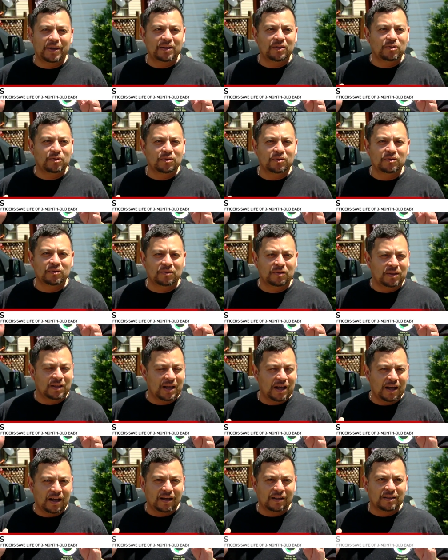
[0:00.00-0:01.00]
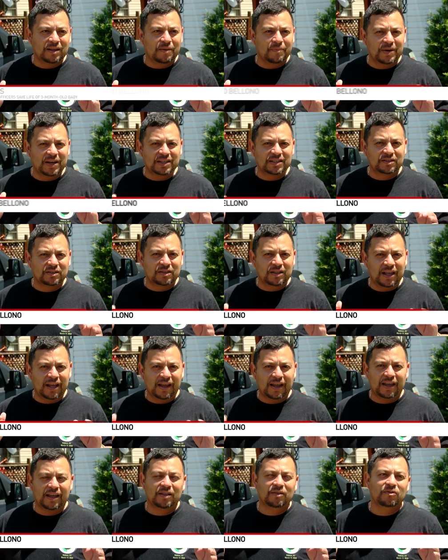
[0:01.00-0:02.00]
and do uh, the best they
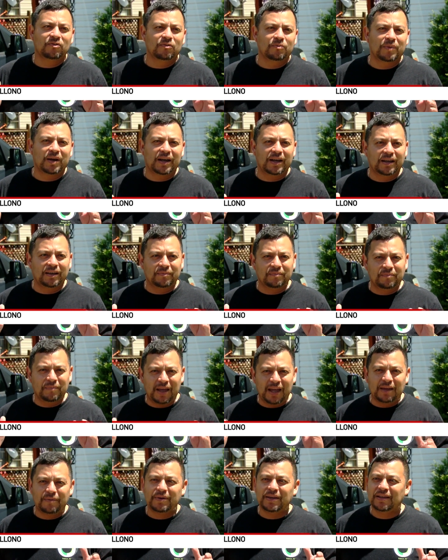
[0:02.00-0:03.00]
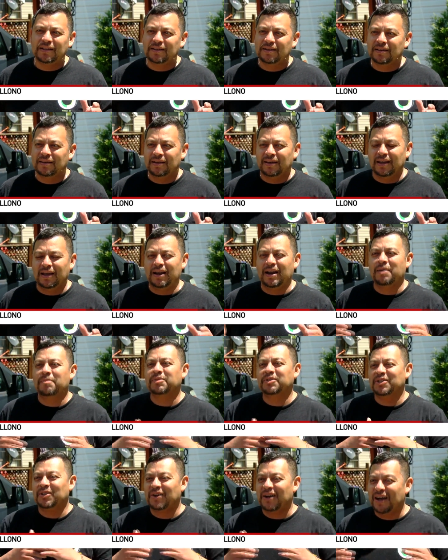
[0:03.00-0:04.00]
can to my baby and I'm
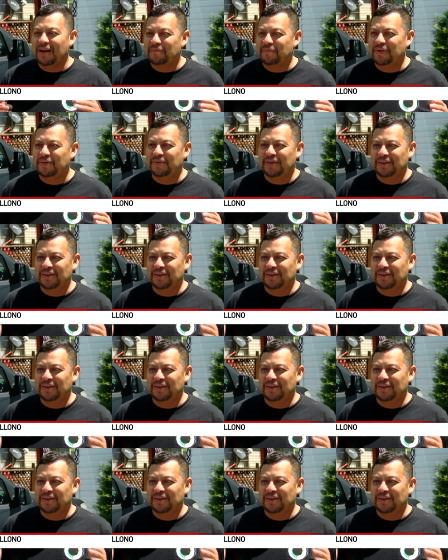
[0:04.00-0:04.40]
so happy